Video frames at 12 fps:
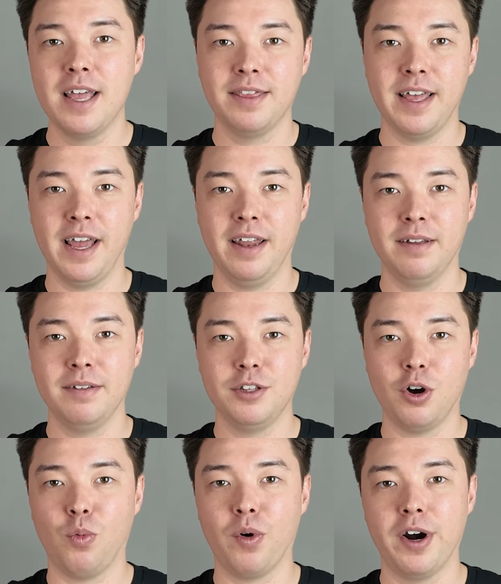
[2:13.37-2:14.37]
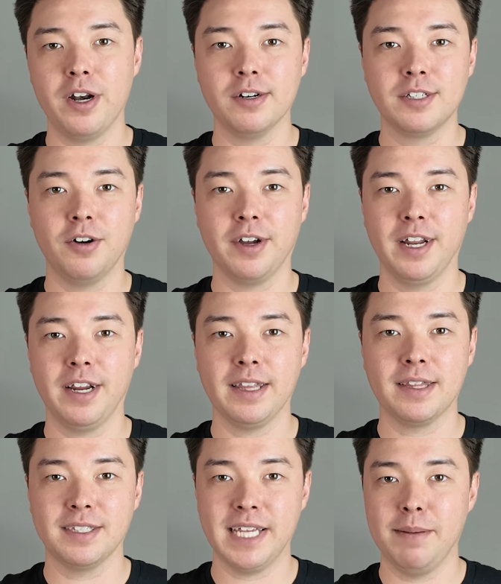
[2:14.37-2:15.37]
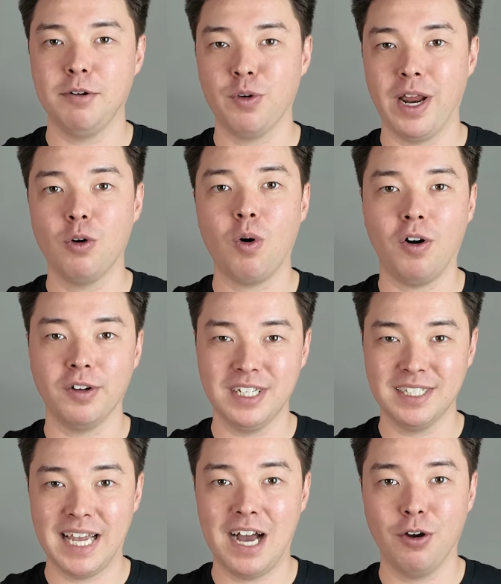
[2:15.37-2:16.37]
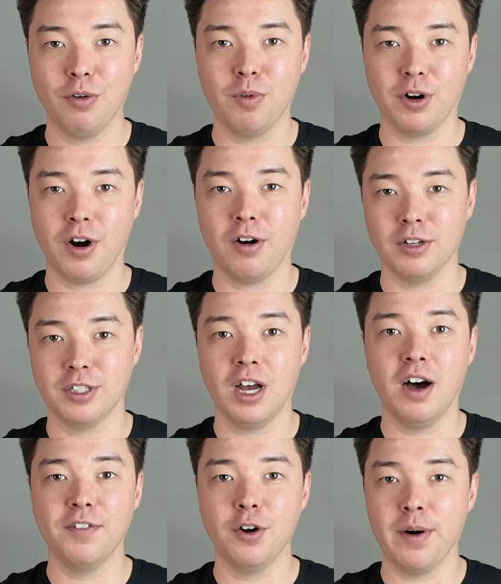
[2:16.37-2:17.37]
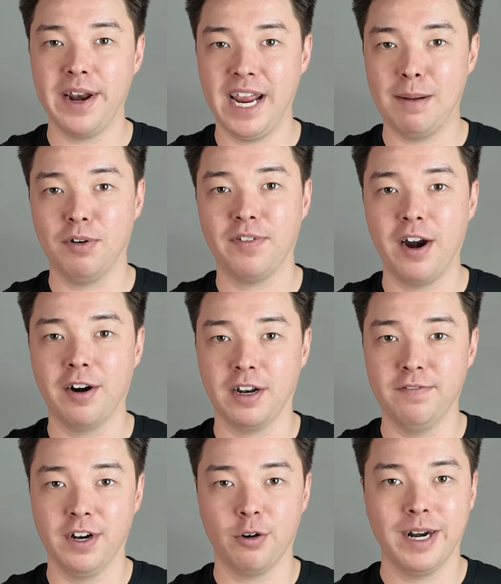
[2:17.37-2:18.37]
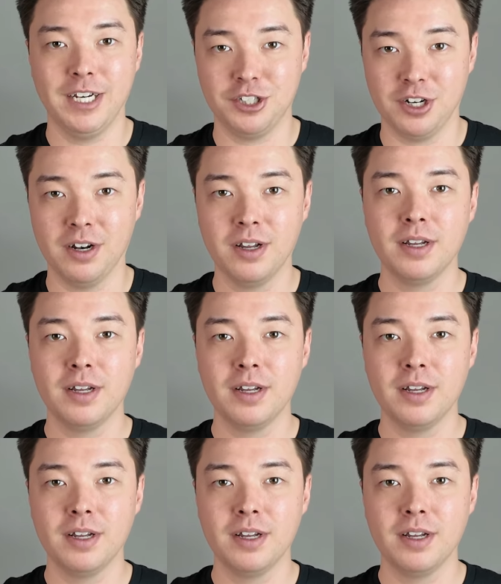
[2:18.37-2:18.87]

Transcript: then don't worry, you're still gonna get the same great quality sound regardless of your amplifier configuration.